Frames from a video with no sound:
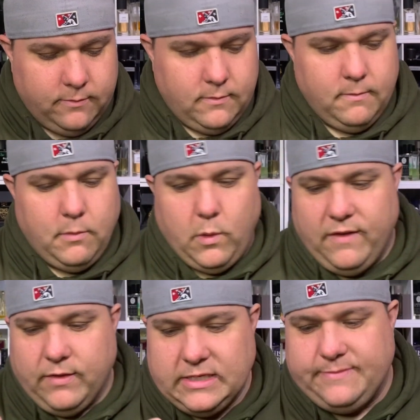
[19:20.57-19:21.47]
but
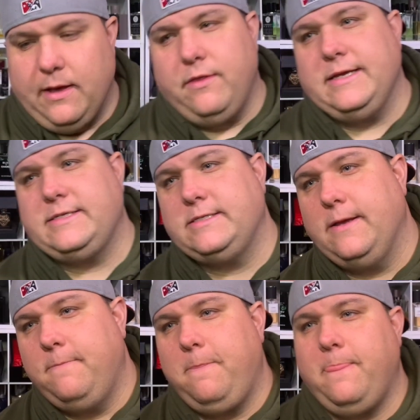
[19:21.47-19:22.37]
whenever I smell this,
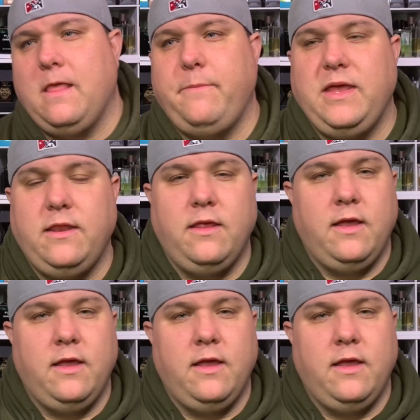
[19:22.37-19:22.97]
I mean,